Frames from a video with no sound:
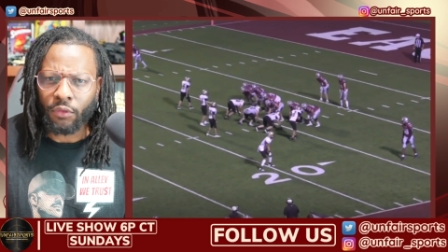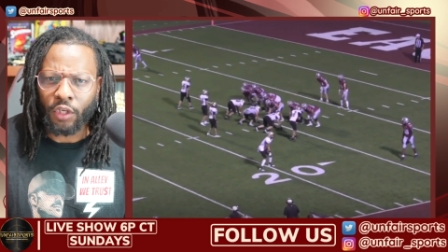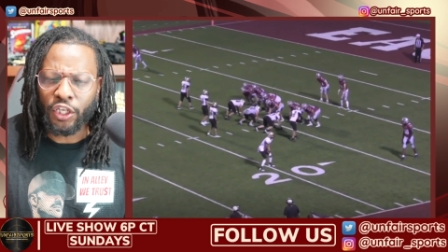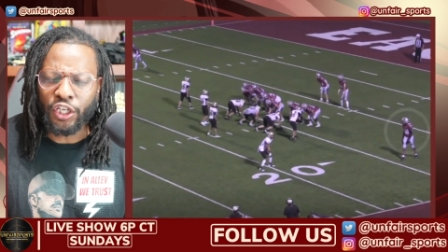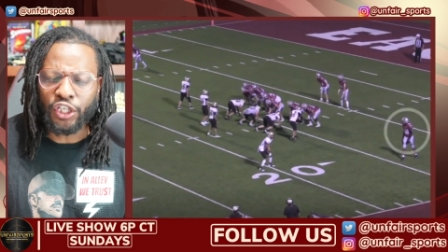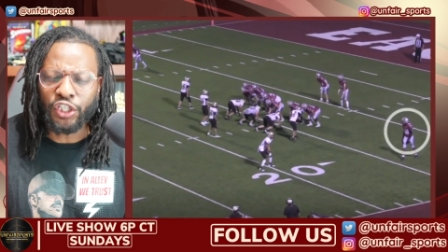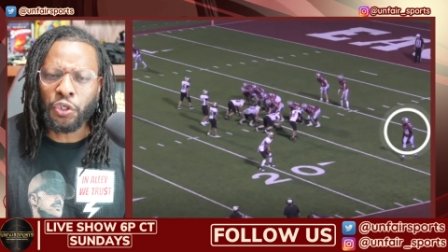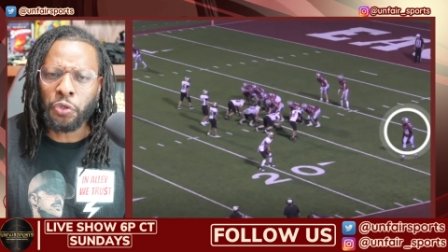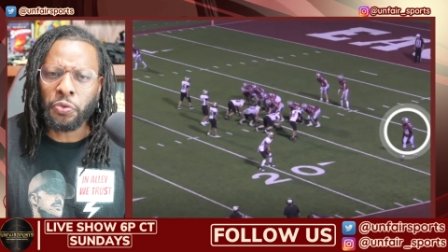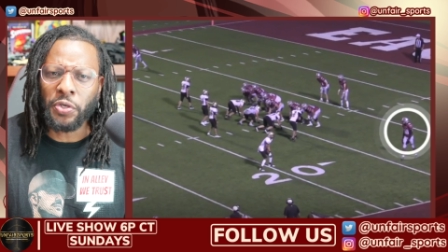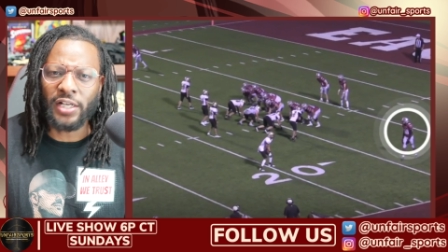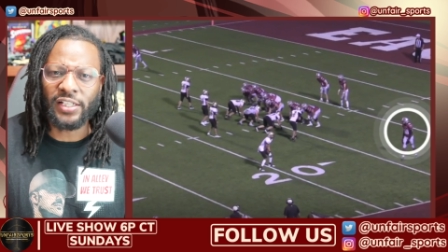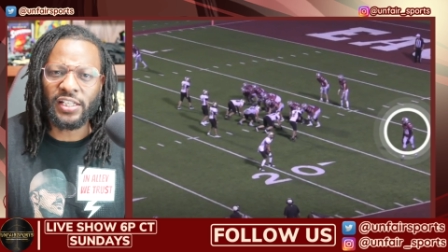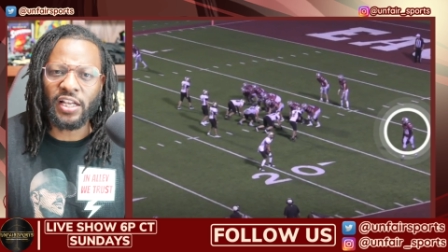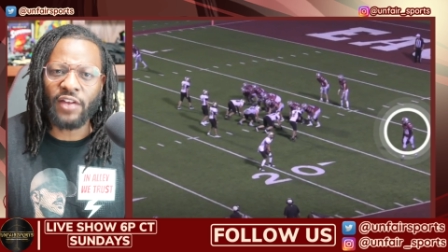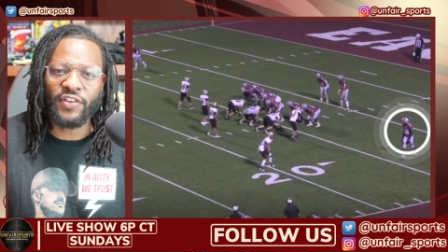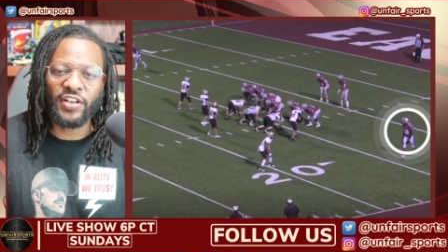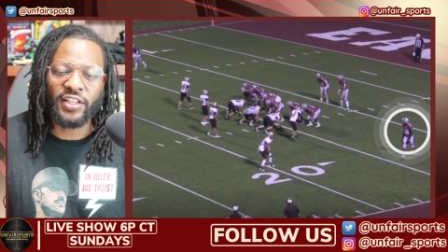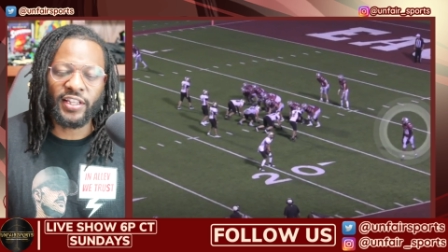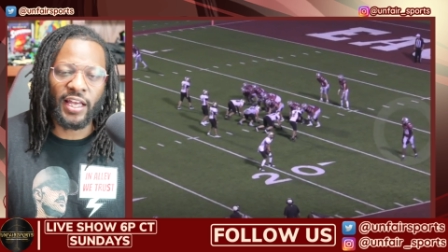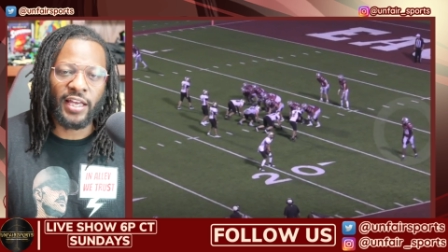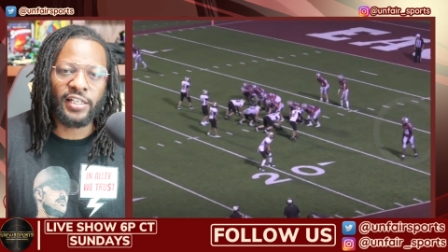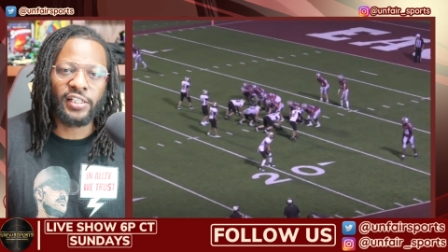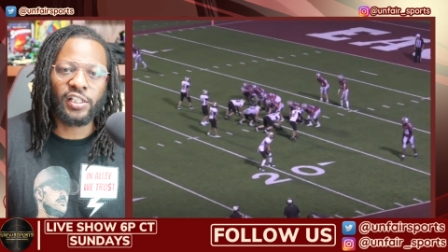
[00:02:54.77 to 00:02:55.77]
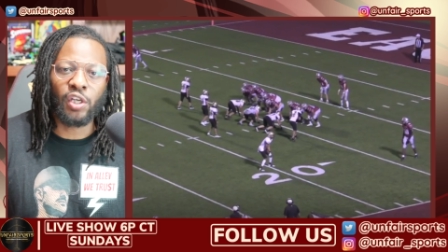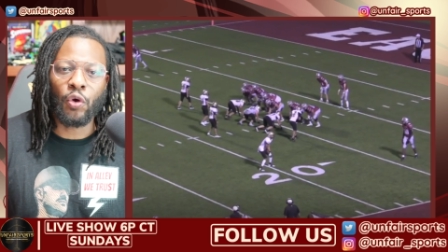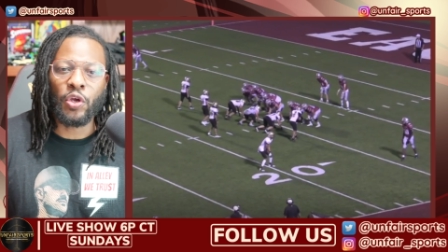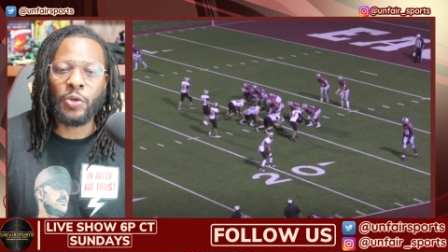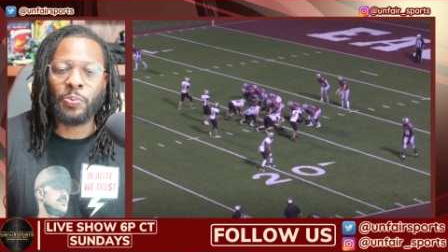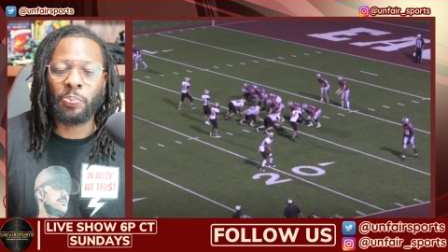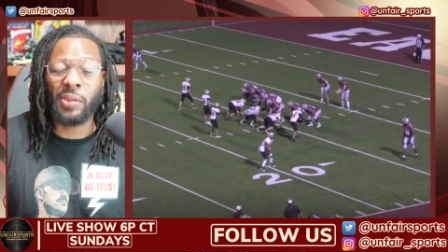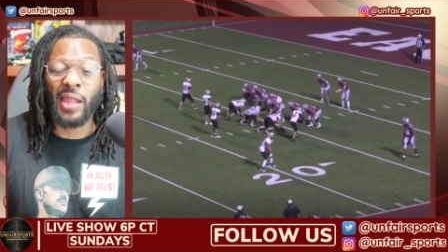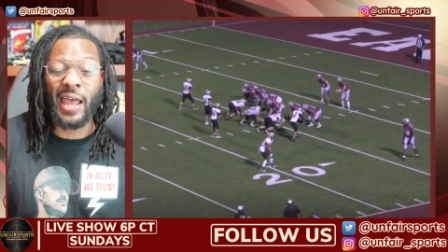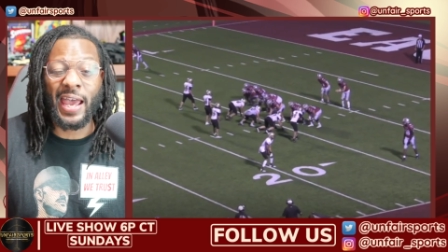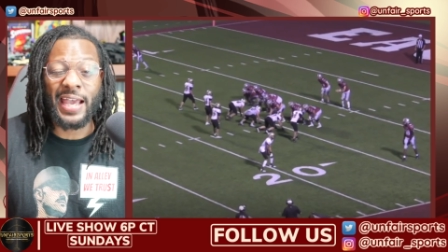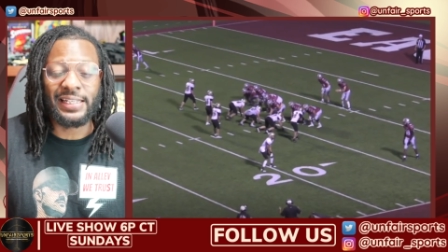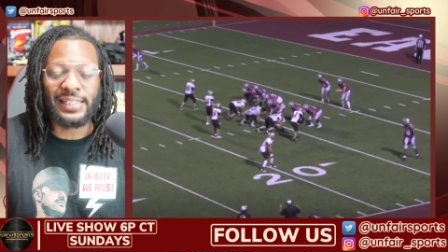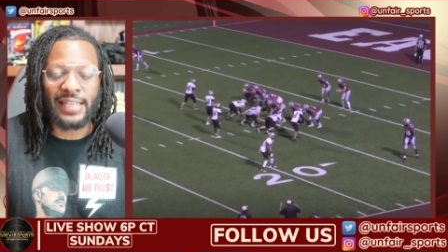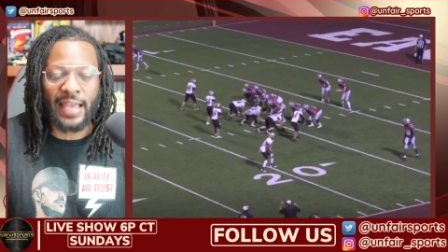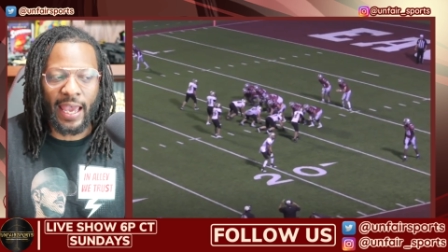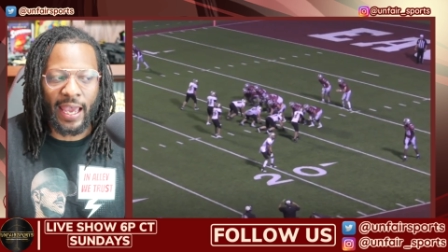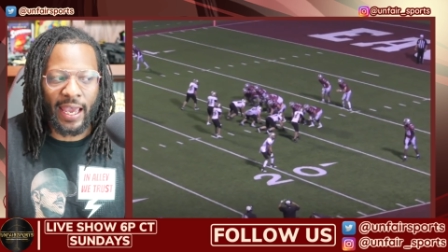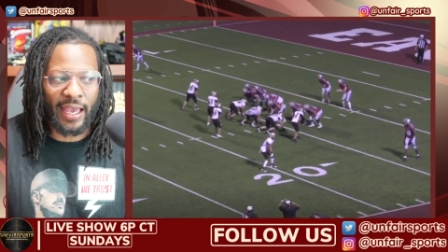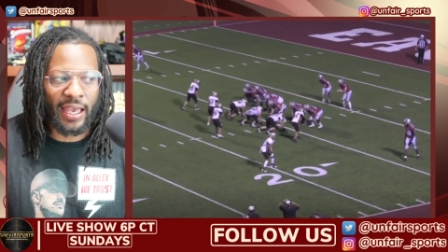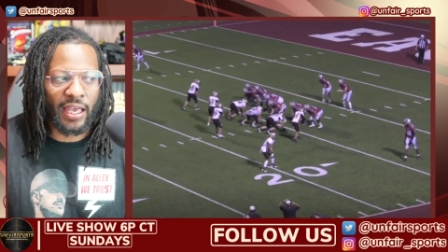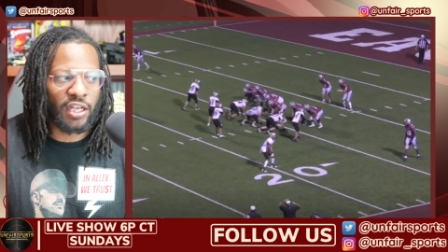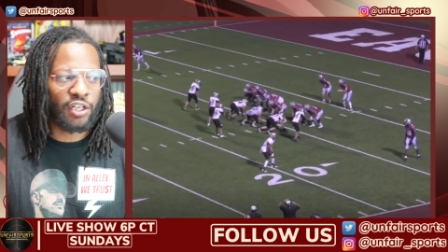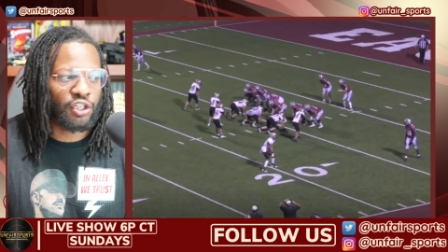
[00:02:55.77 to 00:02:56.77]
this dude does everything. So he plays
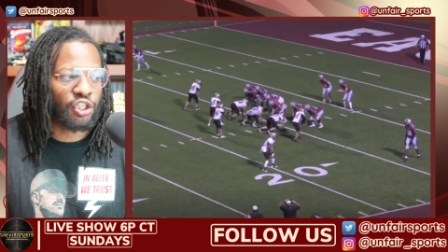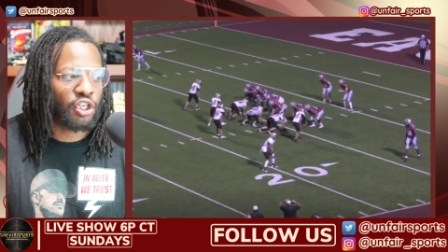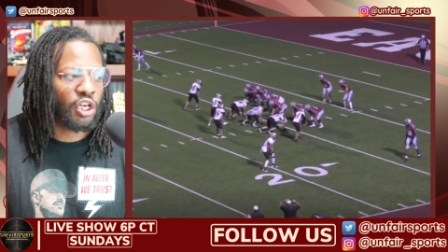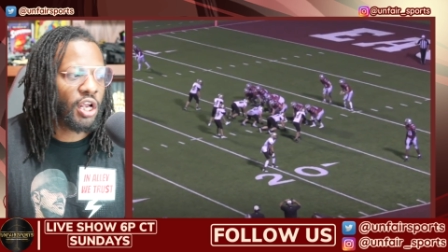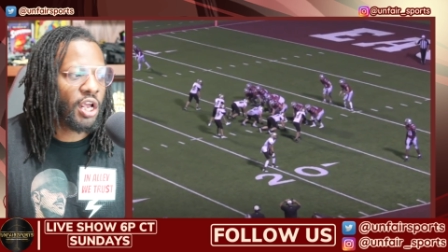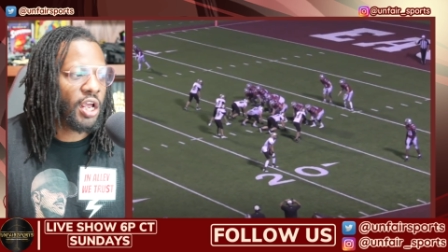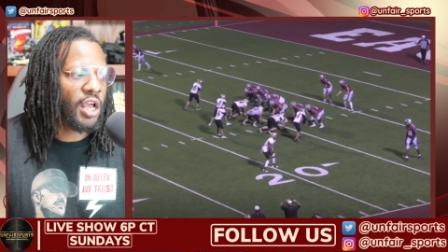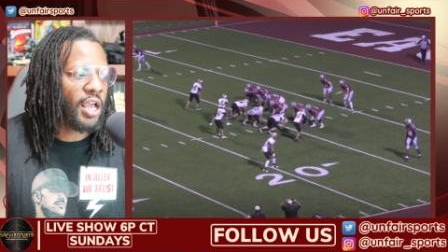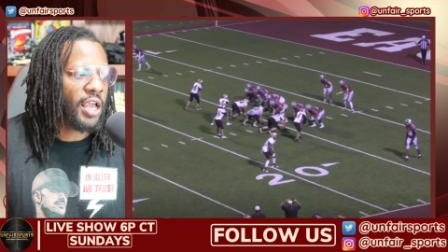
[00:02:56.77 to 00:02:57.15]
edge.